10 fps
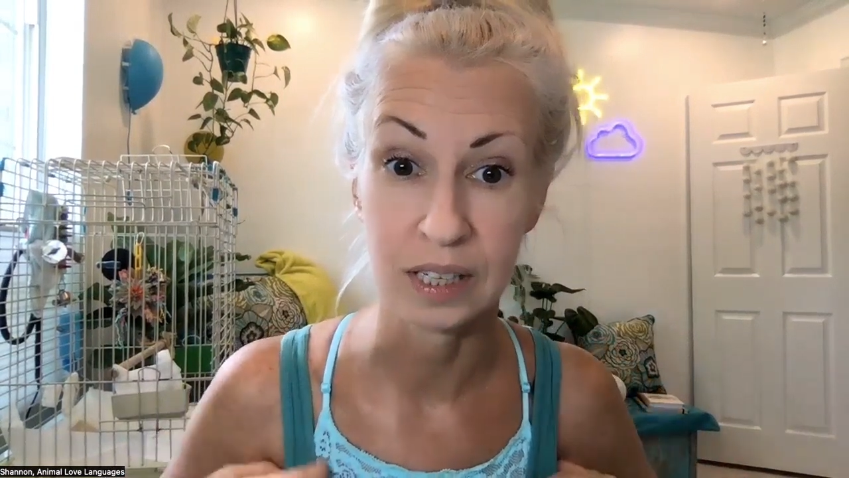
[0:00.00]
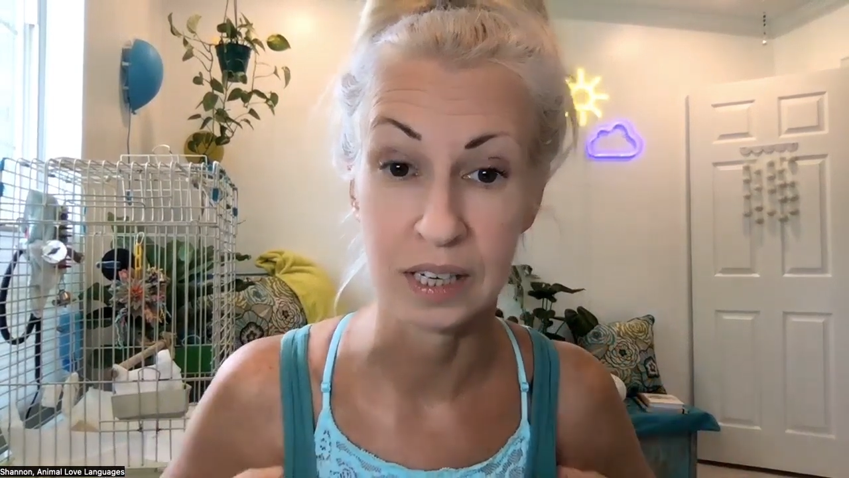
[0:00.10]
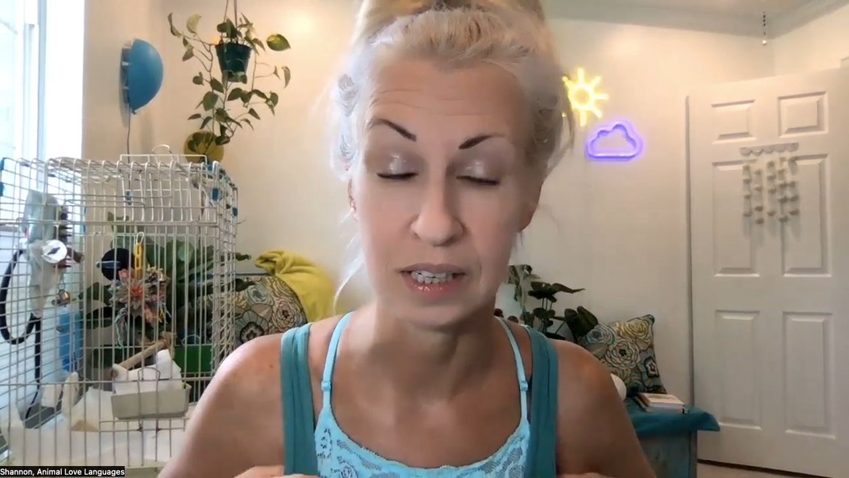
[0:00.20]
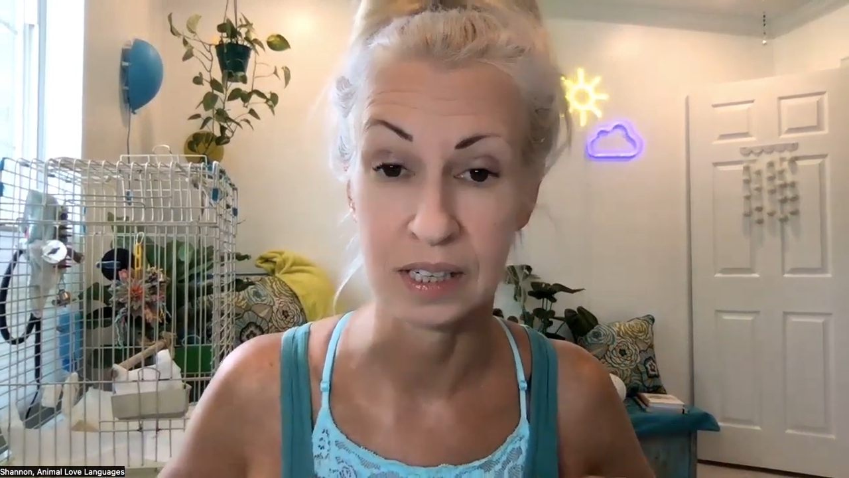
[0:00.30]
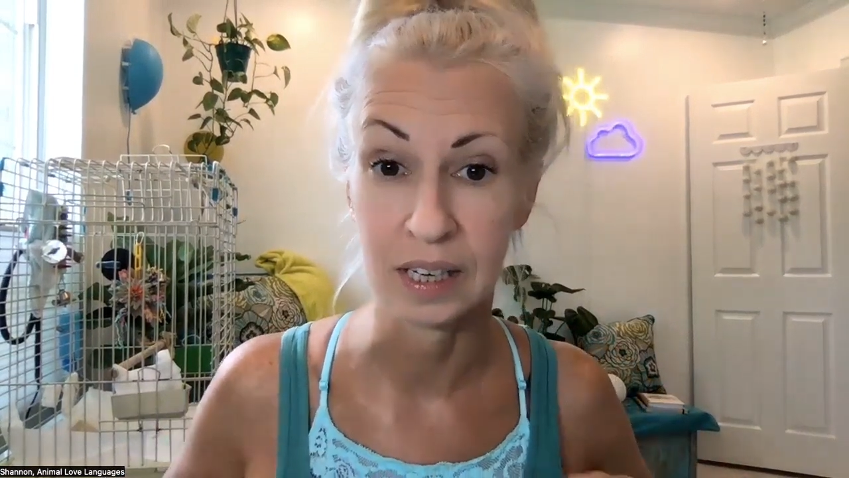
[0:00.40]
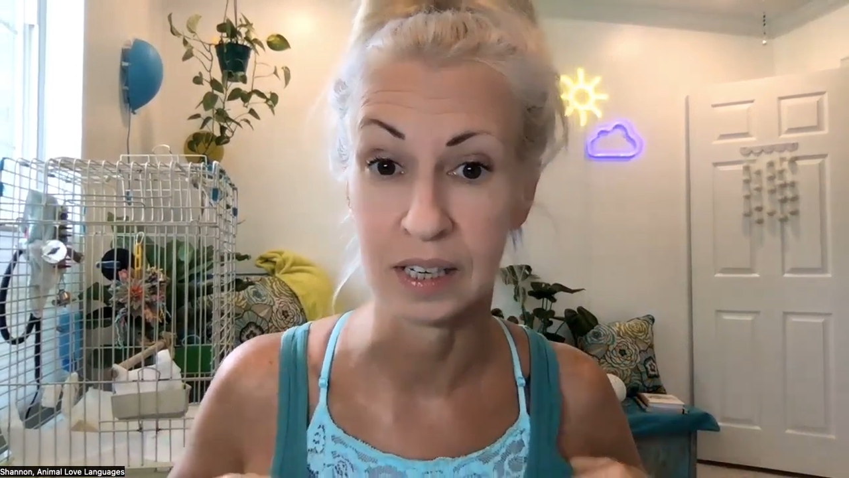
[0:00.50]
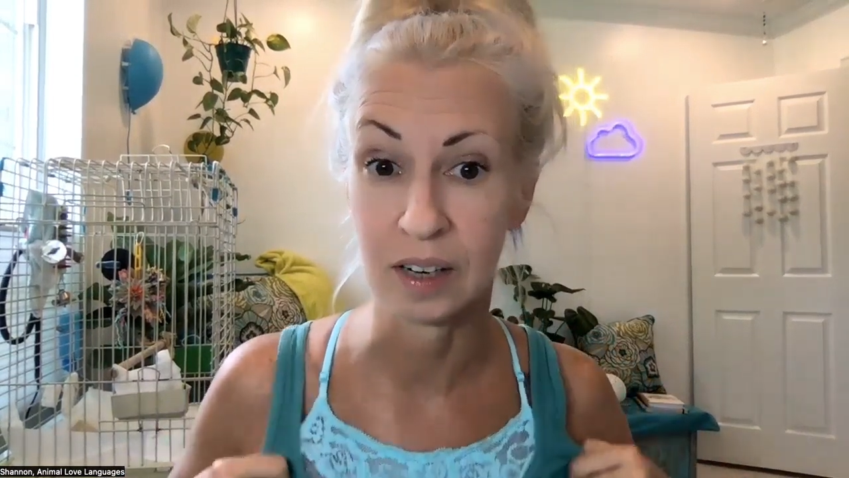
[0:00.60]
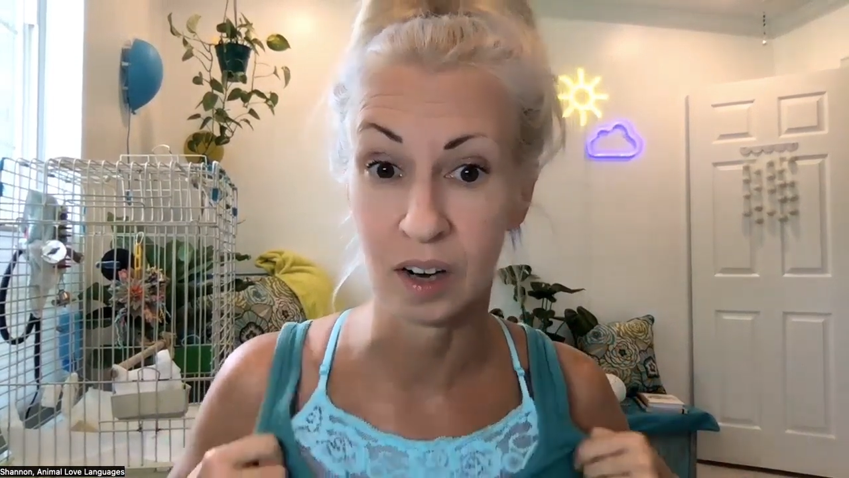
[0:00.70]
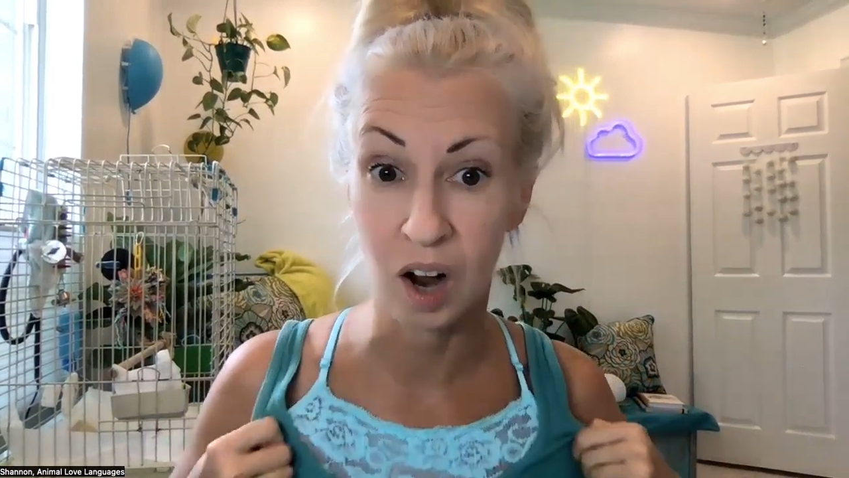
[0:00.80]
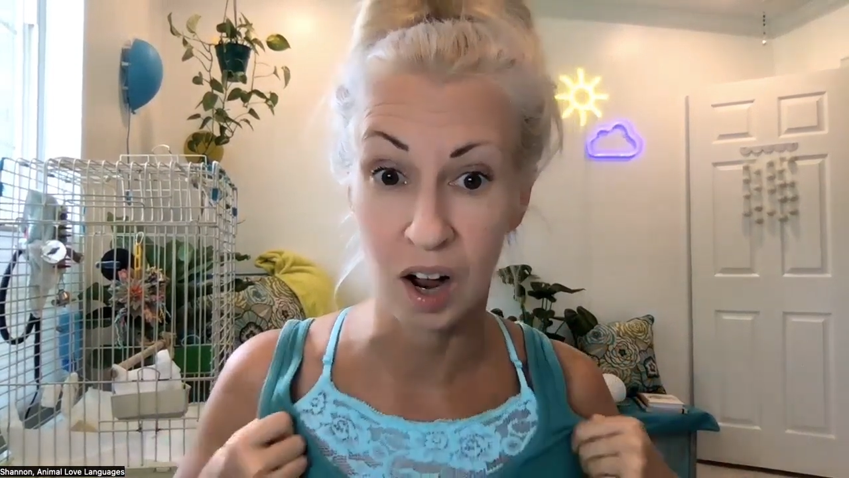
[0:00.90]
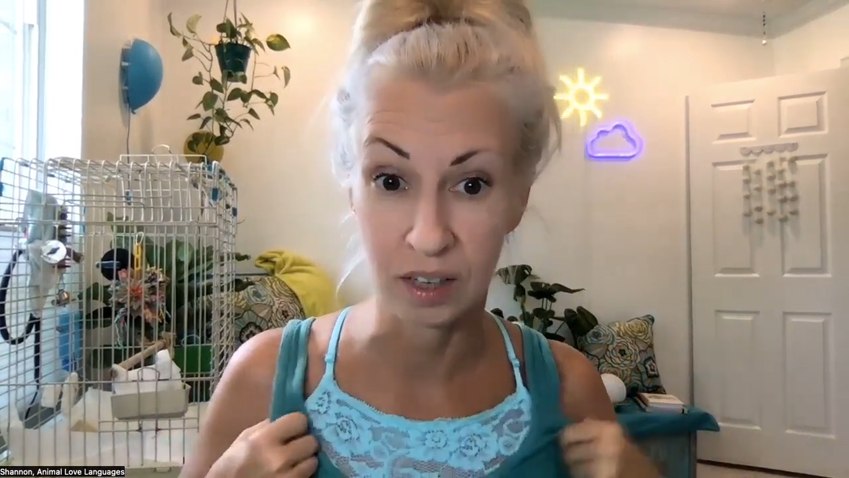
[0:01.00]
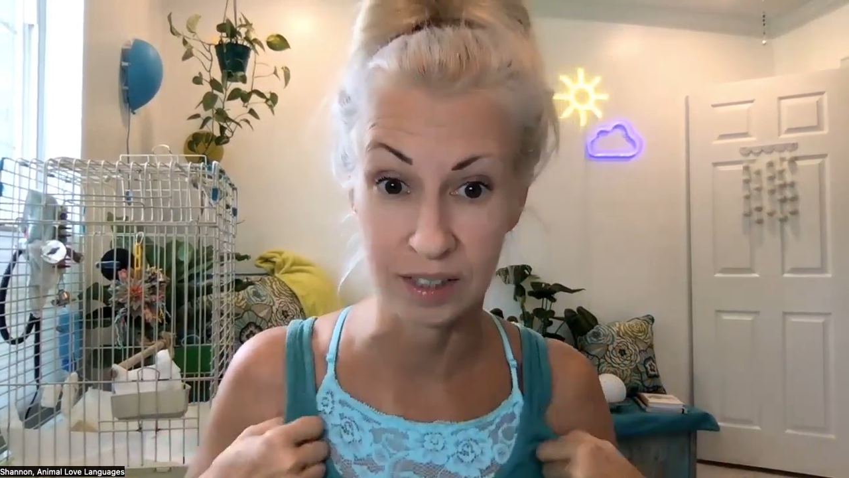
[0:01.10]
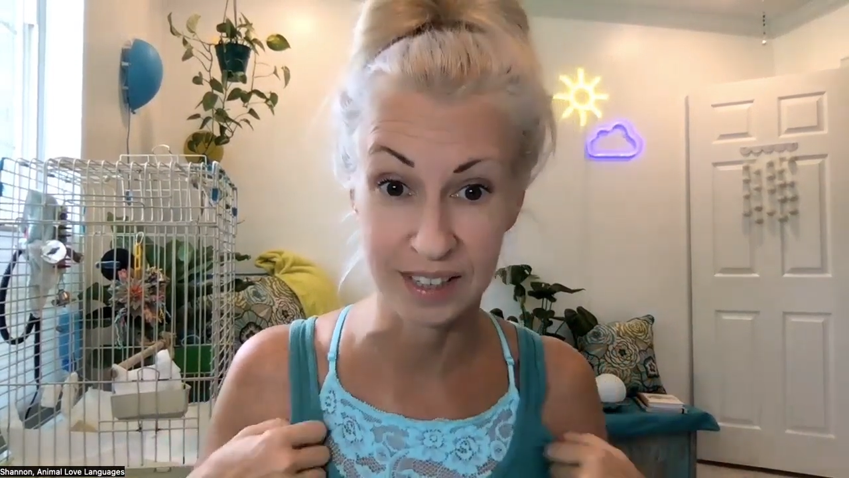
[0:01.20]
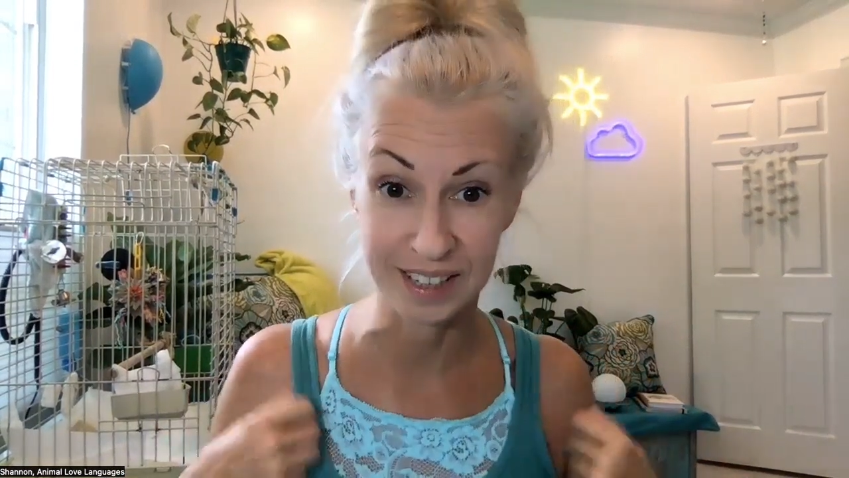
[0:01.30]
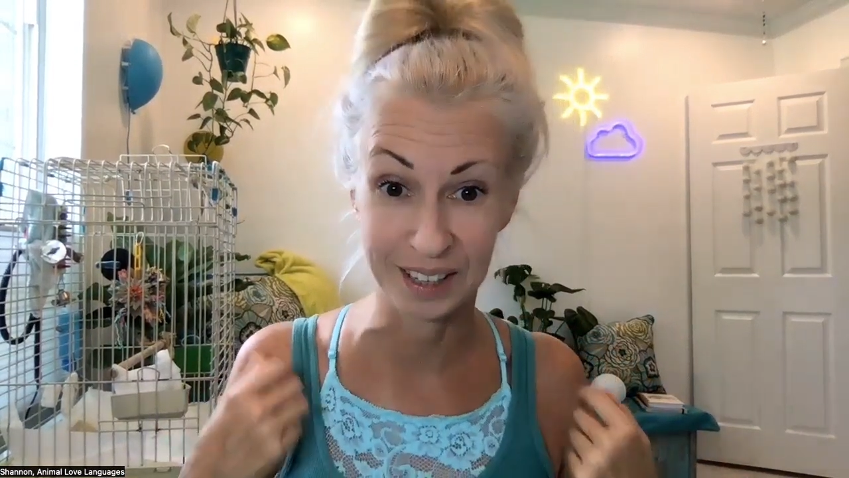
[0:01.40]
is in
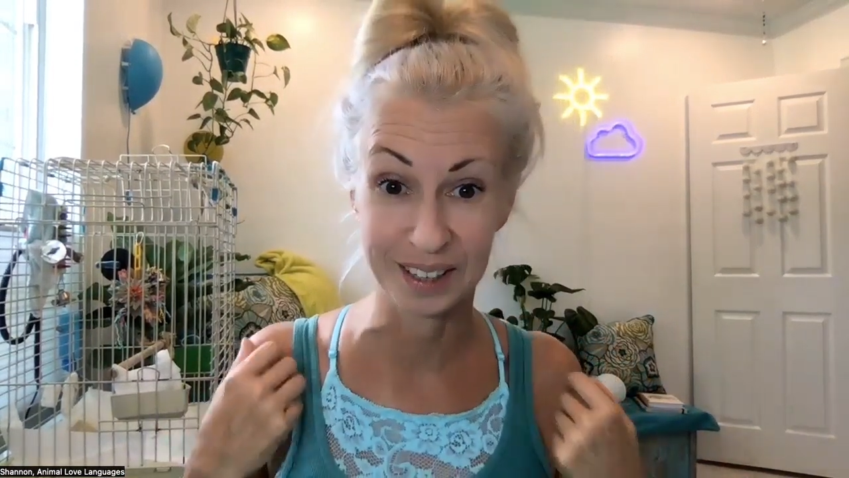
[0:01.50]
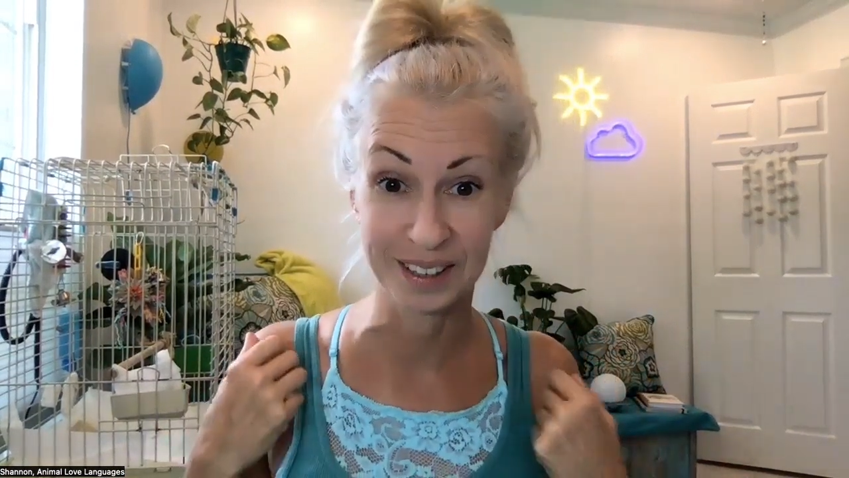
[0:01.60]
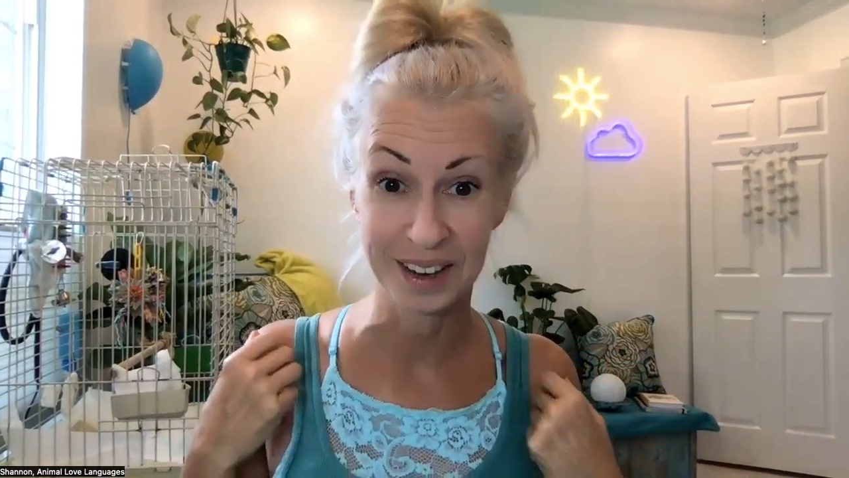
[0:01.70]
constant